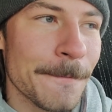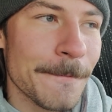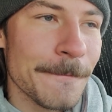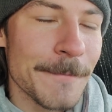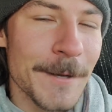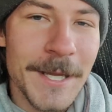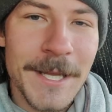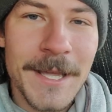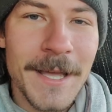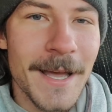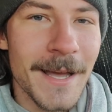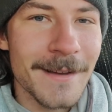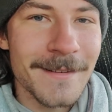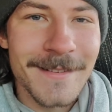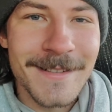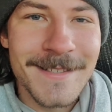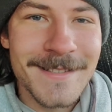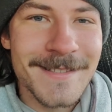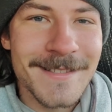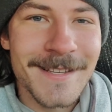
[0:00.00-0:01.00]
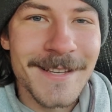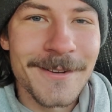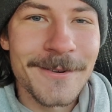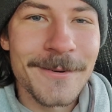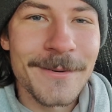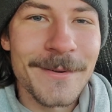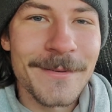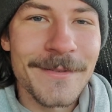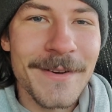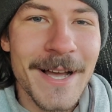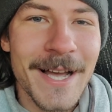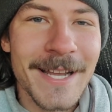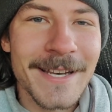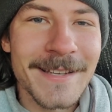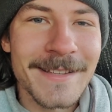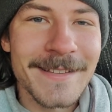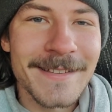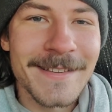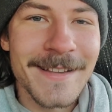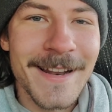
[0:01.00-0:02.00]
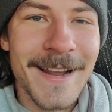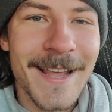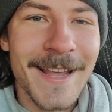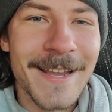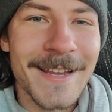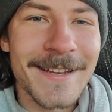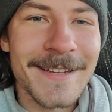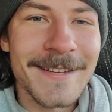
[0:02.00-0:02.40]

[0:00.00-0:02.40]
but yeah, let's see what we find today.